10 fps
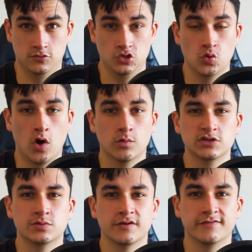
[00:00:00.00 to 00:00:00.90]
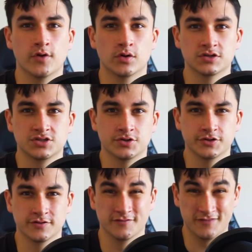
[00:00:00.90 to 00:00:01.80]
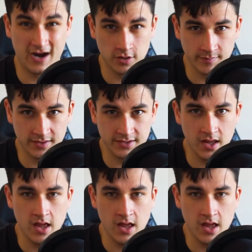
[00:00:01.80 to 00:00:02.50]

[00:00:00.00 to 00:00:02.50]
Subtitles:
you always want to focus on your environment.